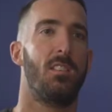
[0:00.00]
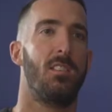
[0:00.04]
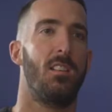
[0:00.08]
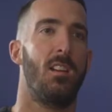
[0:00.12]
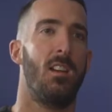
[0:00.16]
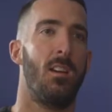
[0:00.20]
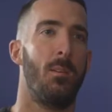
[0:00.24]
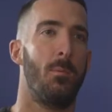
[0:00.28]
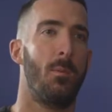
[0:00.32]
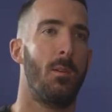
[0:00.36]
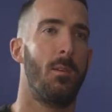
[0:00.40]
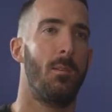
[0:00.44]

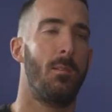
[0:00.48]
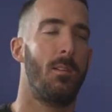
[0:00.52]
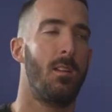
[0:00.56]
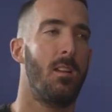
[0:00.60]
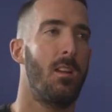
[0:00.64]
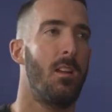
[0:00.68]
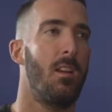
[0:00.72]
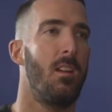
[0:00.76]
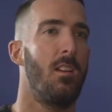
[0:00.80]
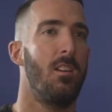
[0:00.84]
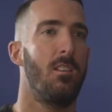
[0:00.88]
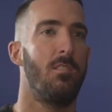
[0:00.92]
We were
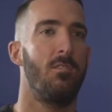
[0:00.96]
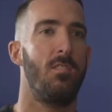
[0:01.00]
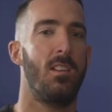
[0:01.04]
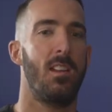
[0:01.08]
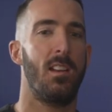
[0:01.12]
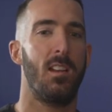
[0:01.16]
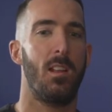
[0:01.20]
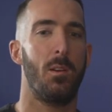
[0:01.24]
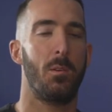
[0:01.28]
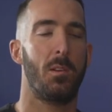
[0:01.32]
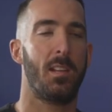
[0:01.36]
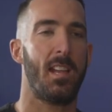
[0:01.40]

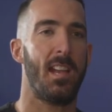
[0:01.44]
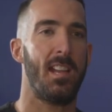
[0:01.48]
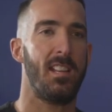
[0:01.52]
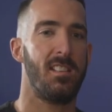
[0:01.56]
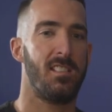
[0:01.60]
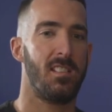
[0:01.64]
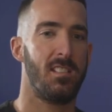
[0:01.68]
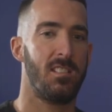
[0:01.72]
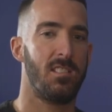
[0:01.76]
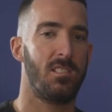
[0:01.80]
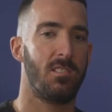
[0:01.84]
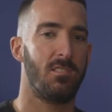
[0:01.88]

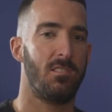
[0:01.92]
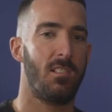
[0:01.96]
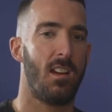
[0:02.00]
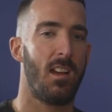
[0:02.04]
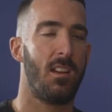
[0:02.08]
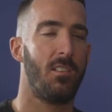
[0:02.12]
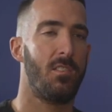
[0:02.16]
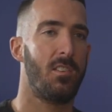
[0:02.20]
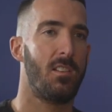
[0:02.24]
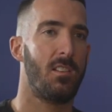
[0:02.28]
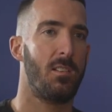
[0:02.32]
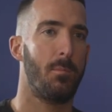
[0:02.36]
relocating
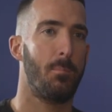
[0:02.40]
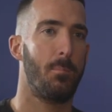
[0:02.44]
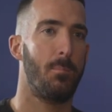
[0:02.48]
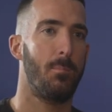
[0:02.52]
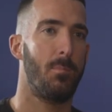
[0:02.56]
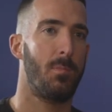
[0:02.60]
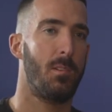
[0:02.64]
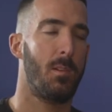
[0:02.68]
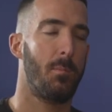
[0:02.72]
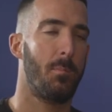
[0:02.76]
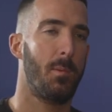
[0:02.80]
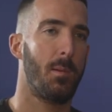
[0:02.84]
giraffes
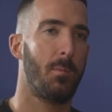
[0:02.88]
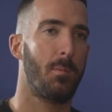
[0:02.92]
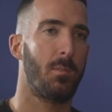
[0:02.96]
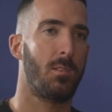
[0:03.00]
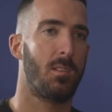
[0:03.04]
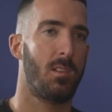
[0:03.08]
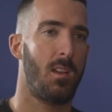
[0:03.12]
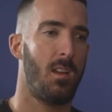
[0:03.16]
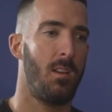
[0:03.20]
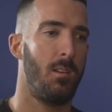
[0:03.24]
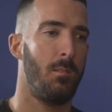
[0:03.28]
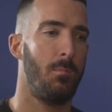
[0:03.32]
to
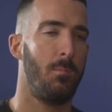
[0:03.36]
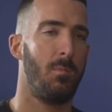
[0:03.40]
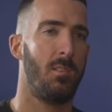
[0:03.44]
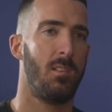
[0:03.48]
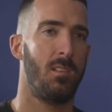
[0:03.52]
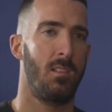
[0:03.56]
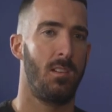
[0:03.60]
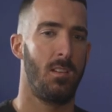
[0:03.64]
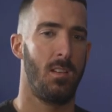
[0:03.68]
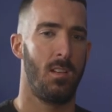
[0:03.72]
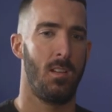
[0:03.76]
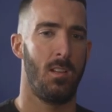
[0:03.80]
people's homes.
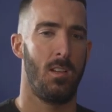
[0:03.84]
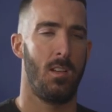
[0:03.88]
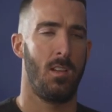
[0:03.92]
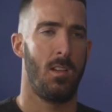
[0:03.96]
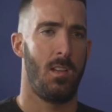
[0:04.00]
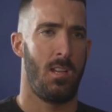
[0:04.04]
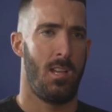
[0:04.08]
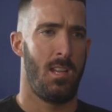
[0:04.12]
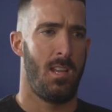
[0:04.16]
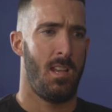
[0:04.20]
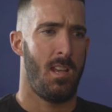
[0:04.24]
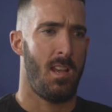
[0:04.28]

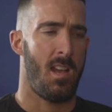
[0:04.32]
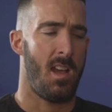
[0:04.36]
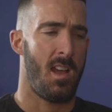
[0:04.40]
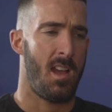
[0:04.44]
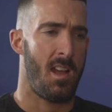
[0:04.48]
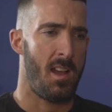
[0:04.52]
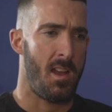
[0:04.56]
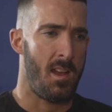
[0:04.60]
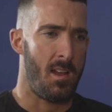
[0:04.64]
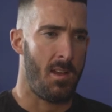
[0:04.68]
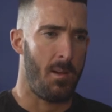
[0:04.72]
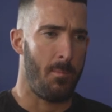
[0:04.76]

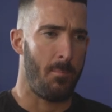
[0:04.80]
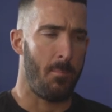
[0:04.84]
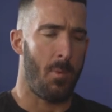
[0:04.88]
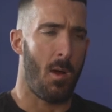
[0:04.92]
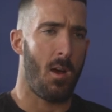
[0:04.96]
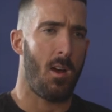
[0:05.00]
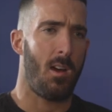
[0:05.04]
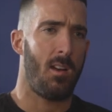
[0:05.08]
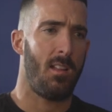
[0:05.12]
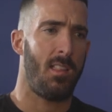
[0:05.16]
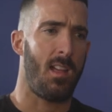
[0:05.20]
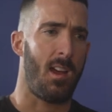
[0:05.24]
And
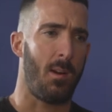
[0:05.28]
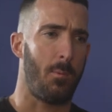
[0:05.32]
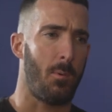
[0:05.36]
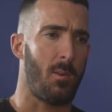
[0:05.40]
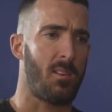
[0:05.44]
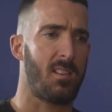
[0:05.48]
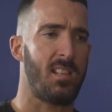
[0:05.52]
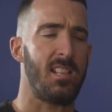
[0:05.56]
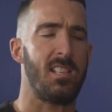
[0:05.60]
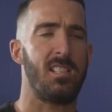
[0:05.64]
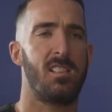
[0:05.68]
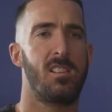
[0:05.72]
part of that
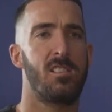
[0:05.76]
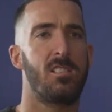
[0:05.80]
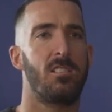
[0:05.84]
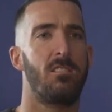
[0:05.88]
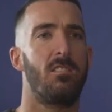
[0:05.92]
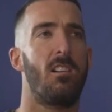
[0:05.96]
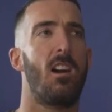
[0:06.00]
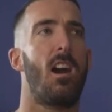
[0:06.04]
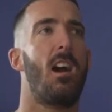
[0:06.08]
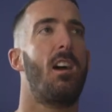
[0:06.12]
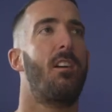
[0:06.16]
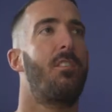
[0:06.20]
was each
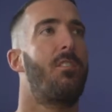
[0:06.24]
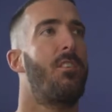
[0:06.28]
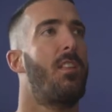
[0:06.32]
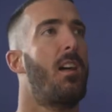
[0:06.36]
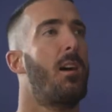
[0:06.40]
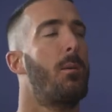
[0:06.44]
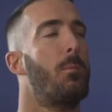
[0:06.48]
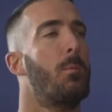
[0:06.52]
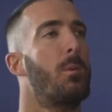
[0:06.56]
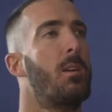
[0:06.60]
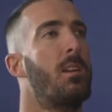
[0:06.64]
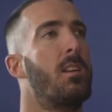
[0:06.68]
giraffe
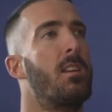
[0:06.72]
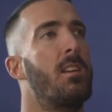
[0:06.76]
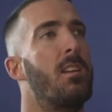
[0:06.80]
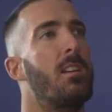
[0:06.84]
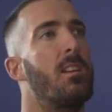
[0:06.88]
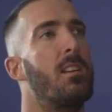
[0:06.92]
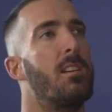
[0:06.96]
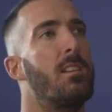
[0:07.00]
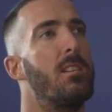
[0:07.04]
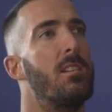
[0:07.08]
that we